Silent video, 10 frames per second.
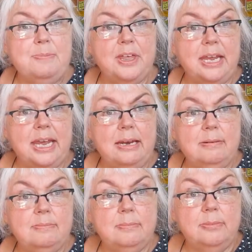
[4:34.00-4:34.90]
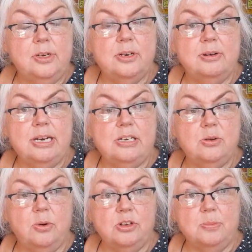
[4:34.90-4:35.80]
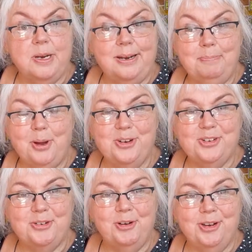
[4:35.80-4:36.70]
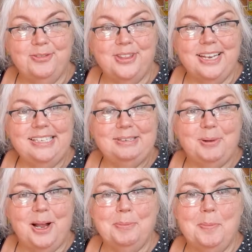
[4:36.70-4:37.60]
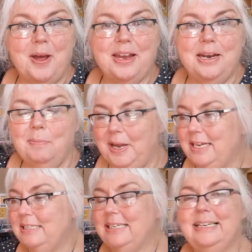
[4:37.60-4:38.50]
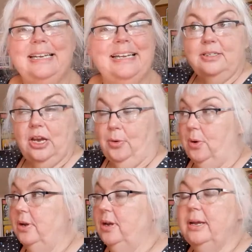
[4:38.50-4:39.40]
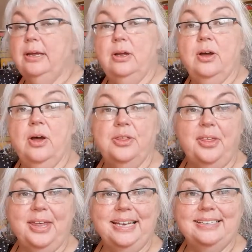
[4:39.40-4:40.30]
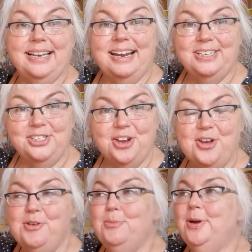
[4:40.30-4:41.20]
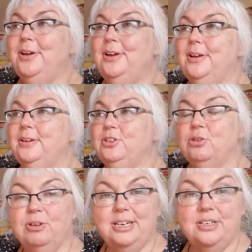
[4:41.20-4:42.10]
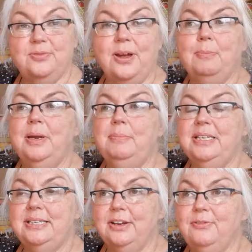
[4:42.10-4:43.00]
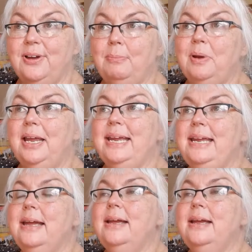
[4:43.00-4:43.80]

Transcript: thinking. You don't need to watch me ponder all of this, but I'll be back in a bit. So other things like Zoom, talking to family, missing family,